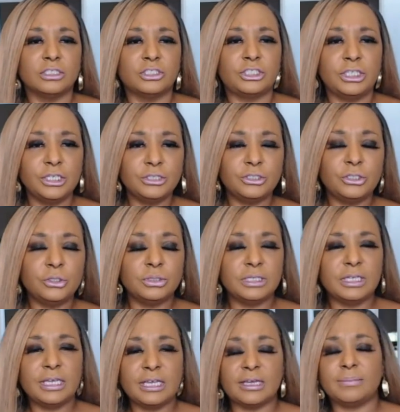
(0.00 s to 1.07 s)
she's
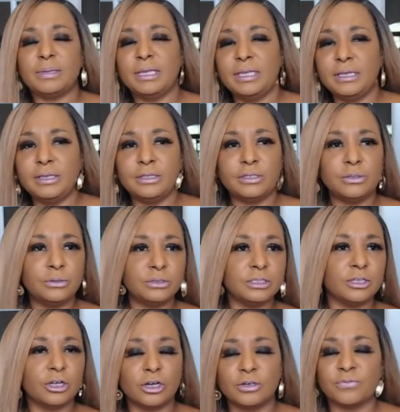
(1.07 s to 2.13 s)
using him, he's
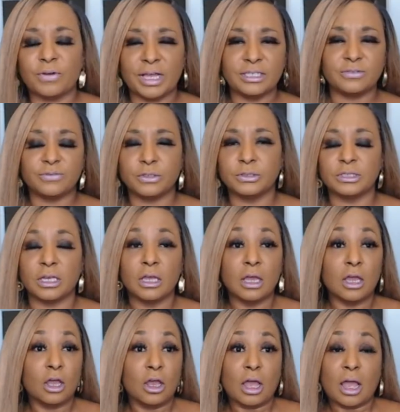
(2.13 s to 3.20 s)
using her, vice versa.